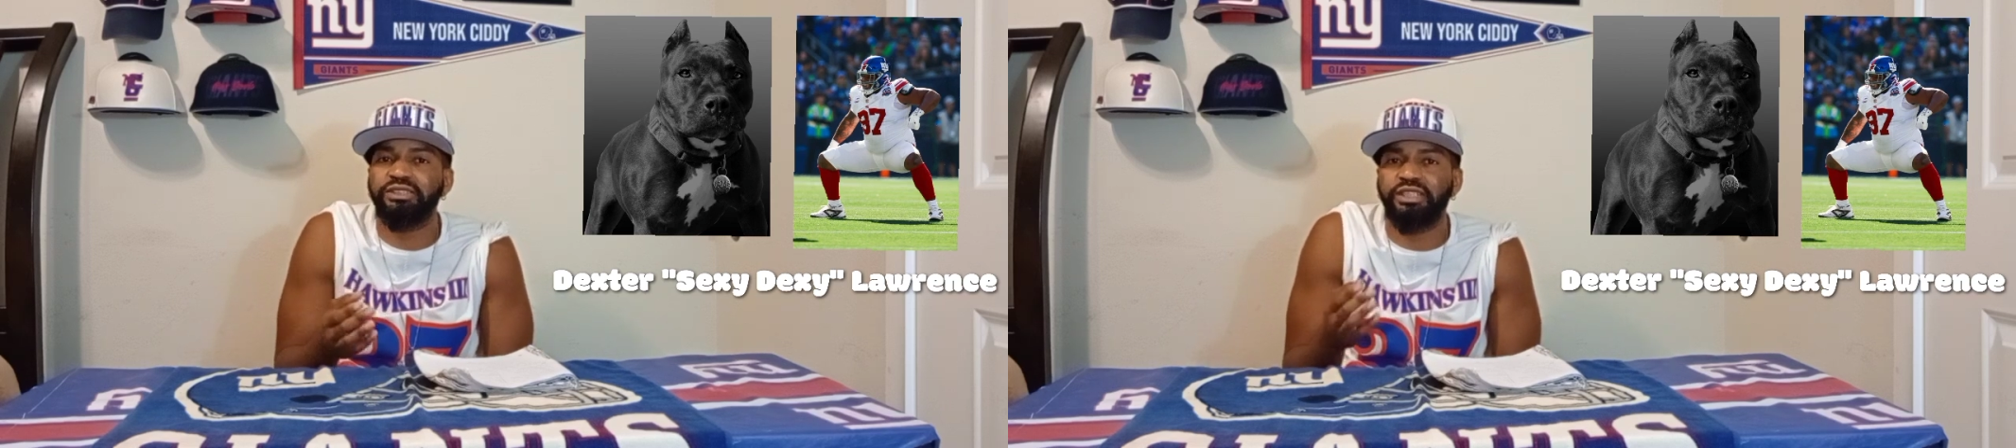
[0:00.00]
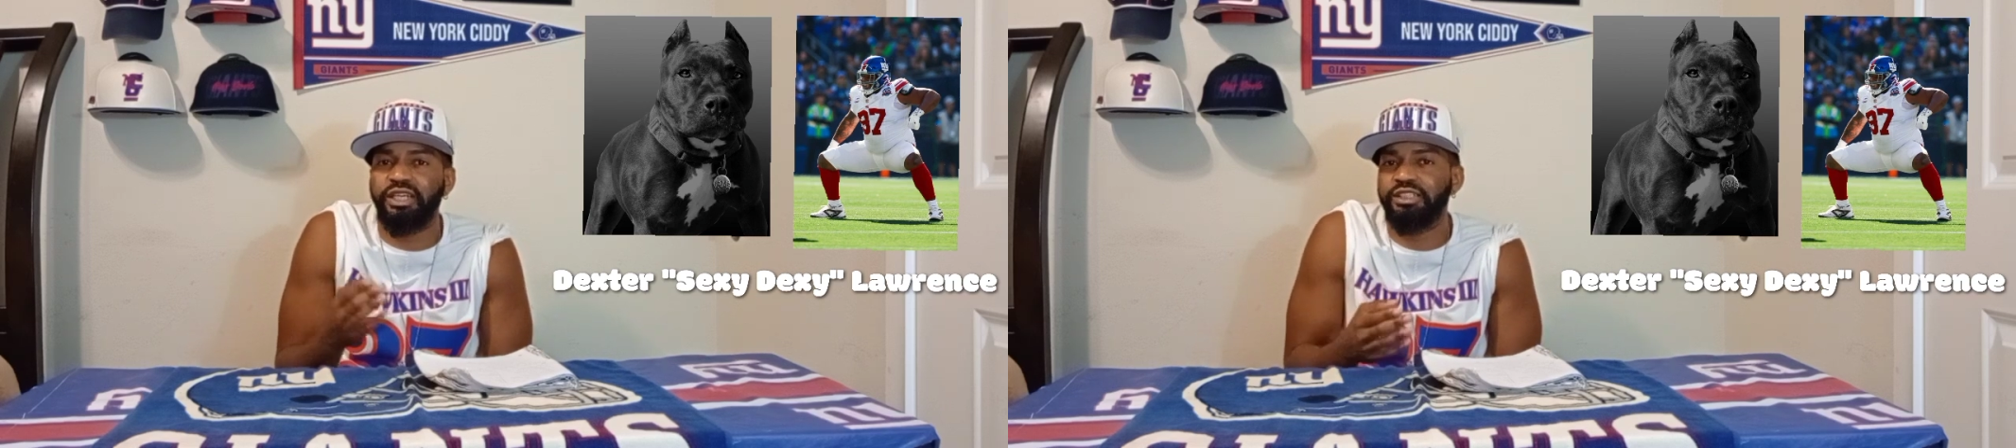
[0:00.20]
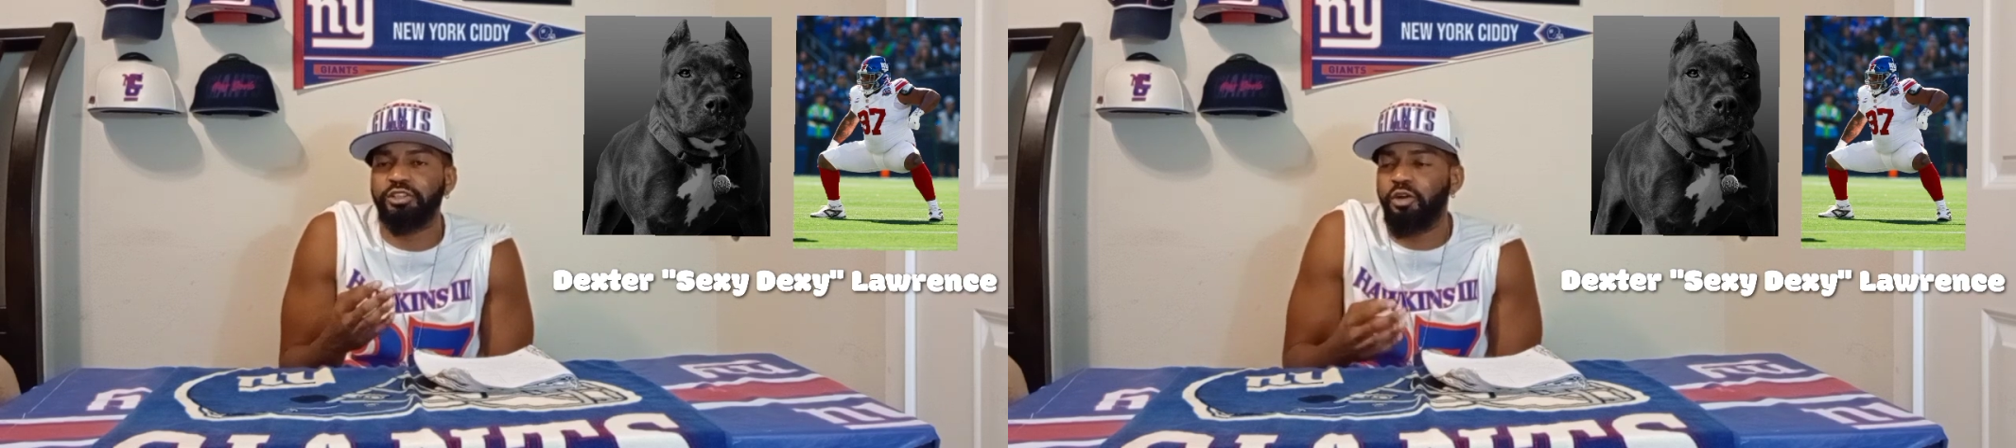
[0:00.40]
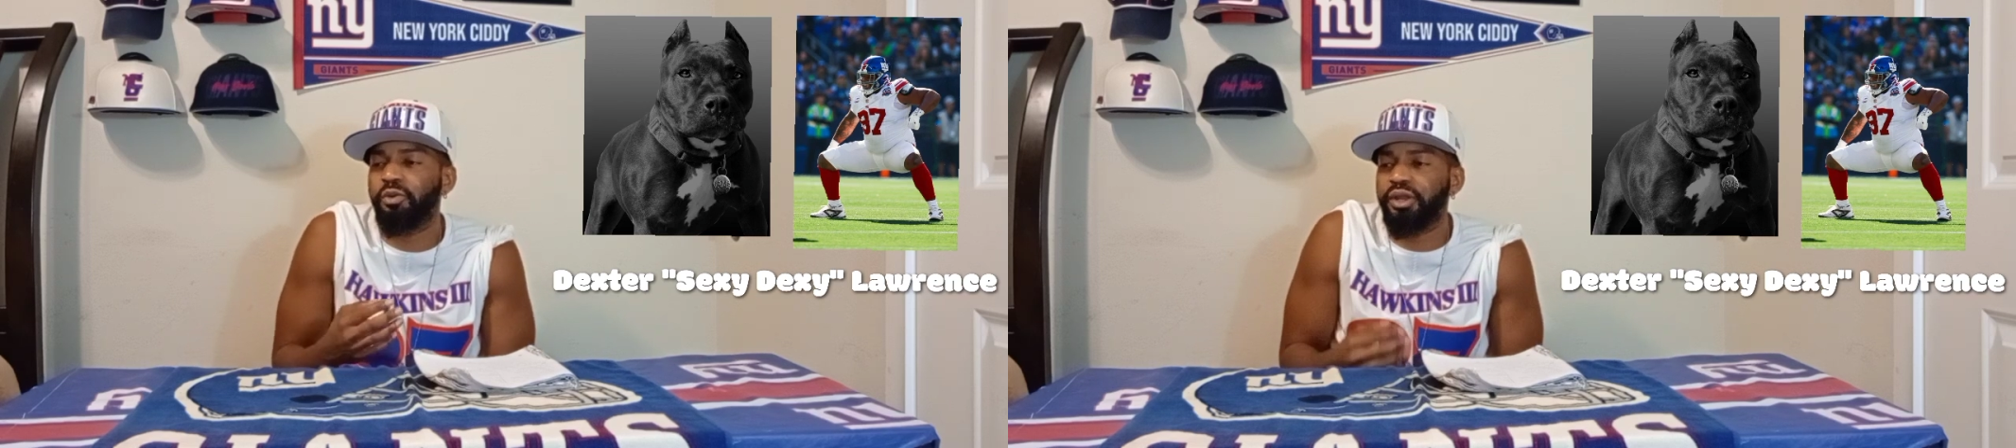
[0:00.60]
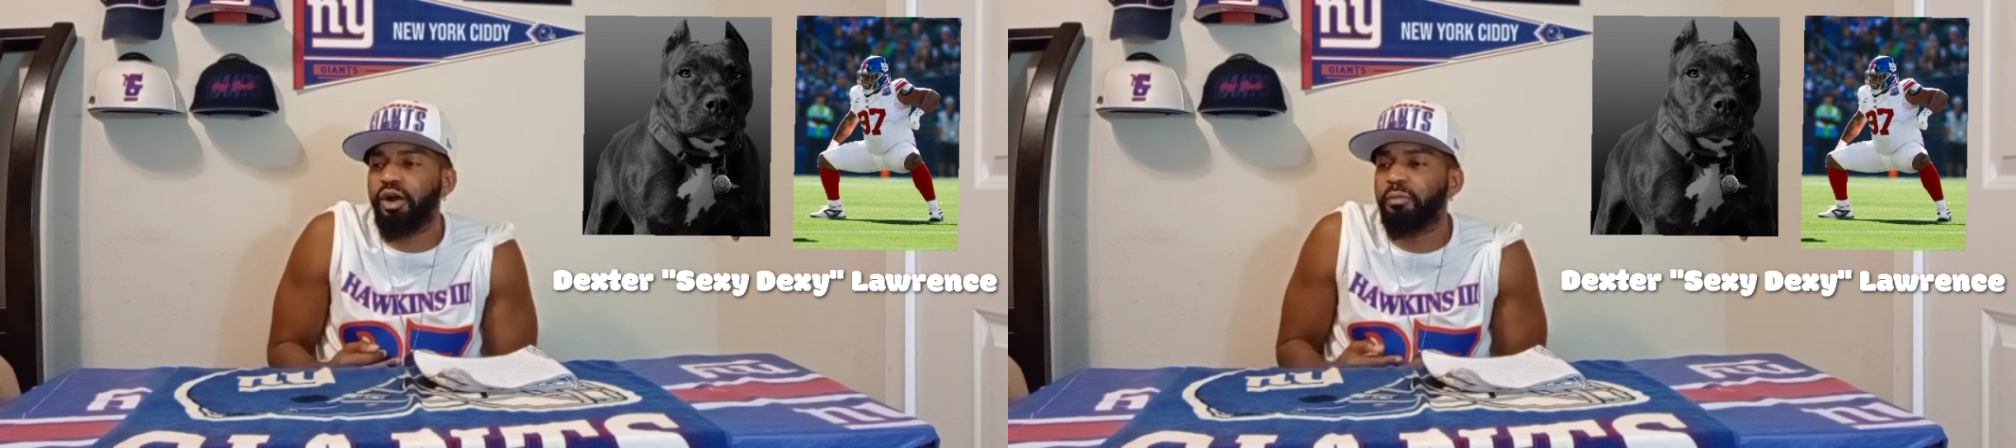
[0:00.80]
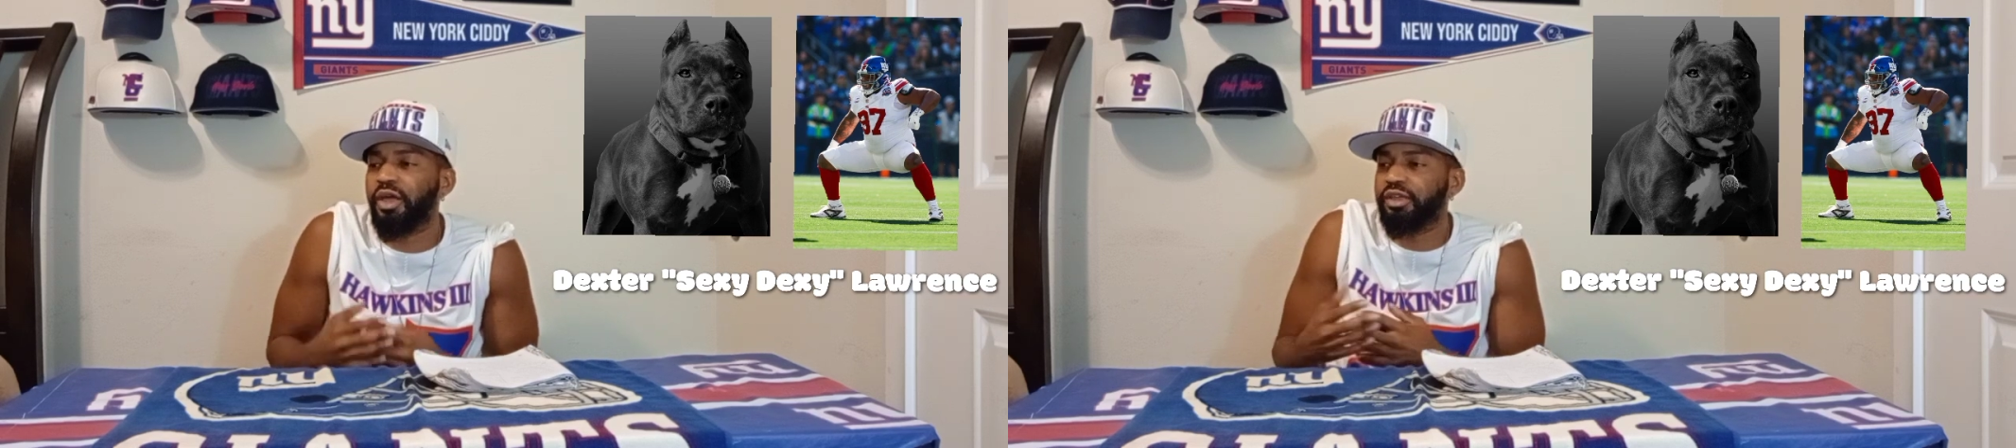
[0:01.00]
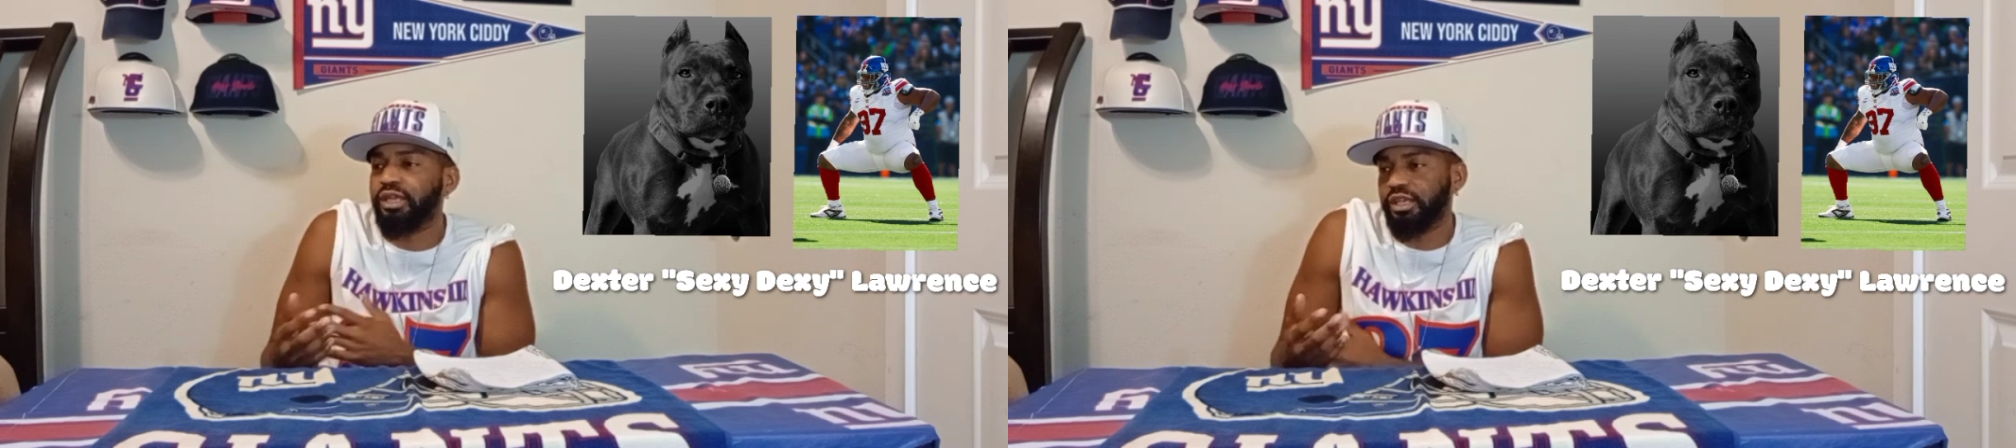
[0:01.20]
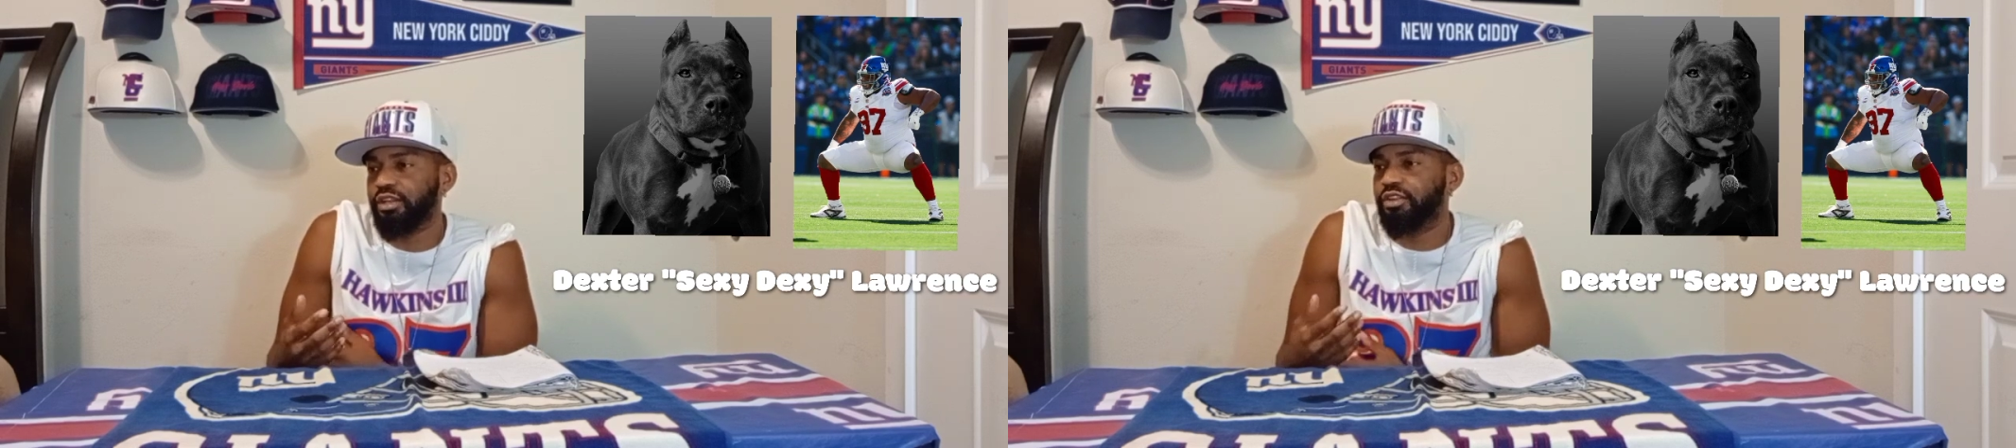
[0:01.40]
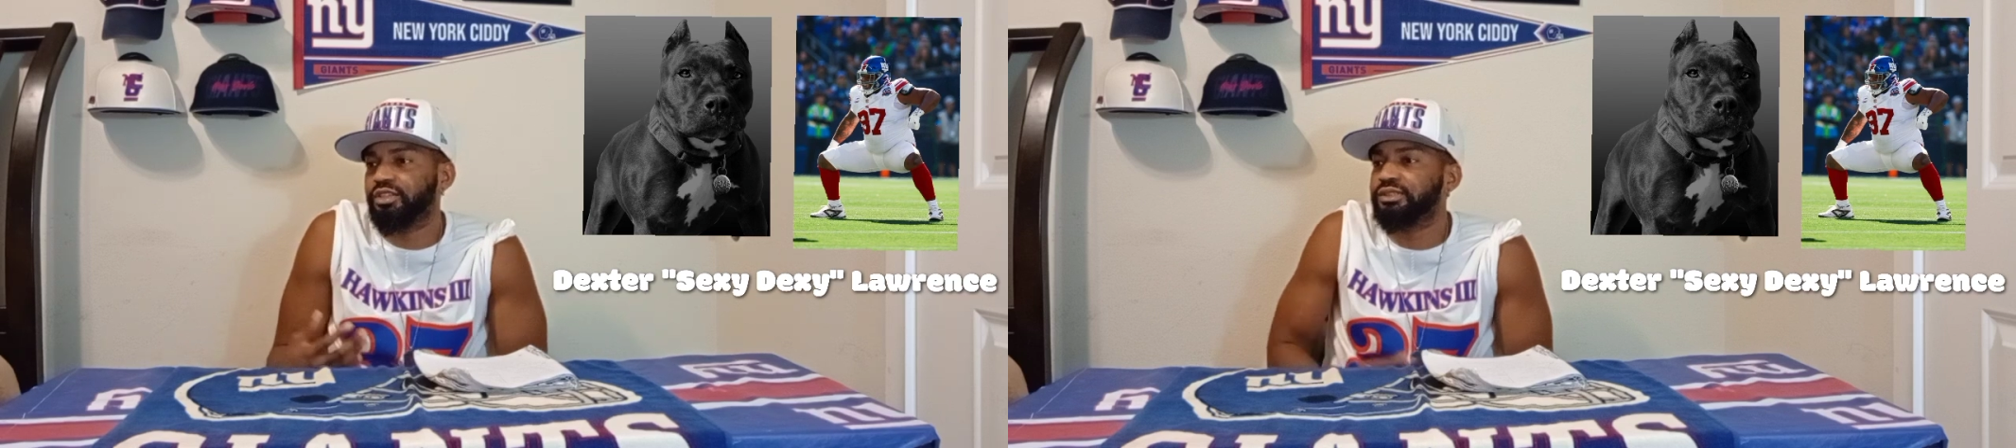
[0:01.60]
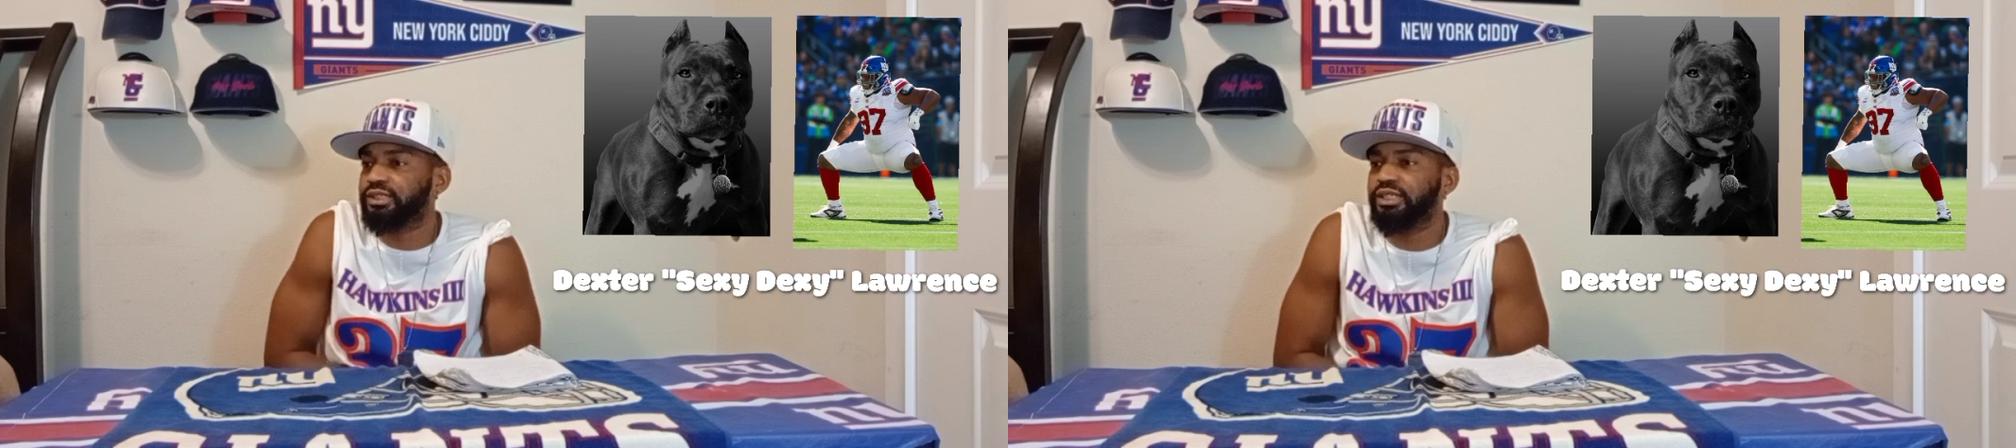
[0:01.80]
that he's on now by the end of
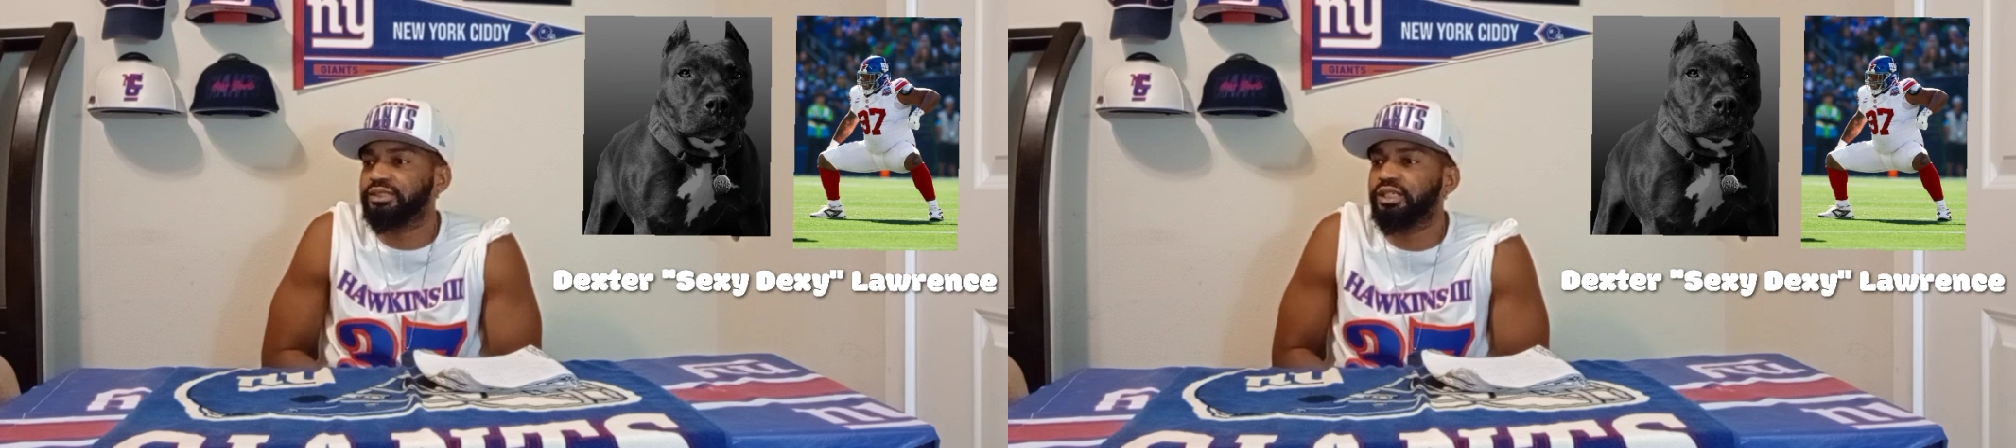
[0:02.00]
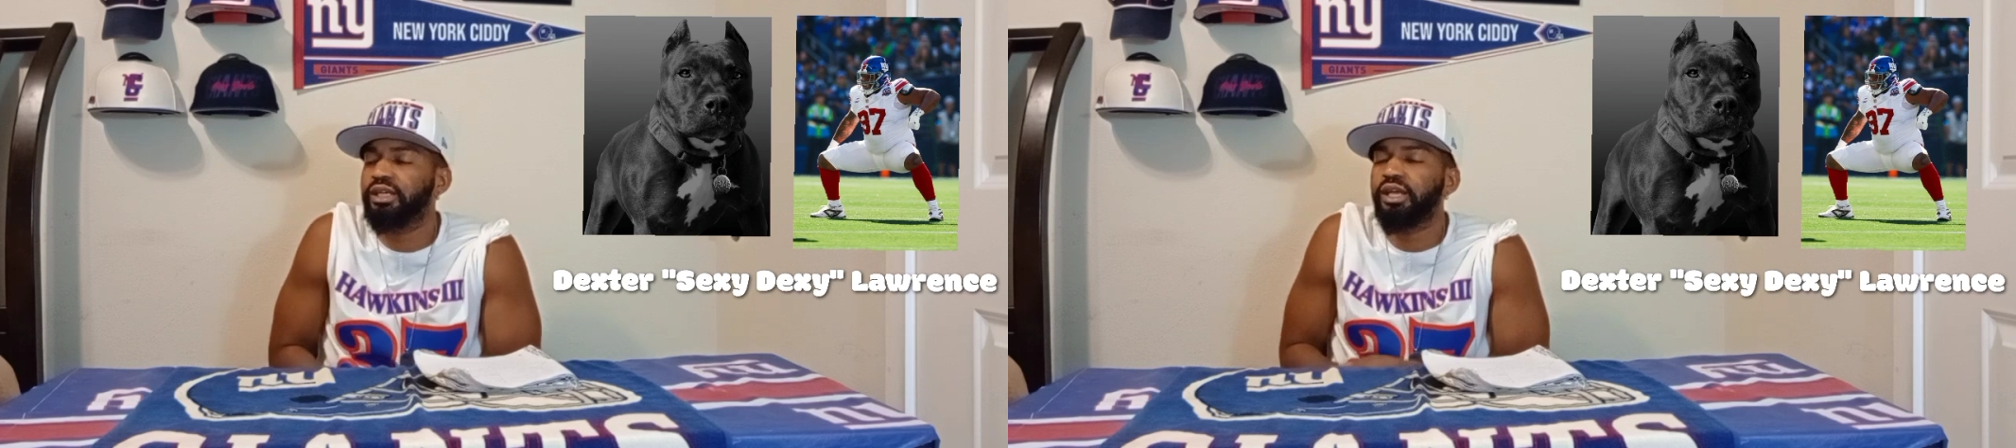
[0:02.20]
the season,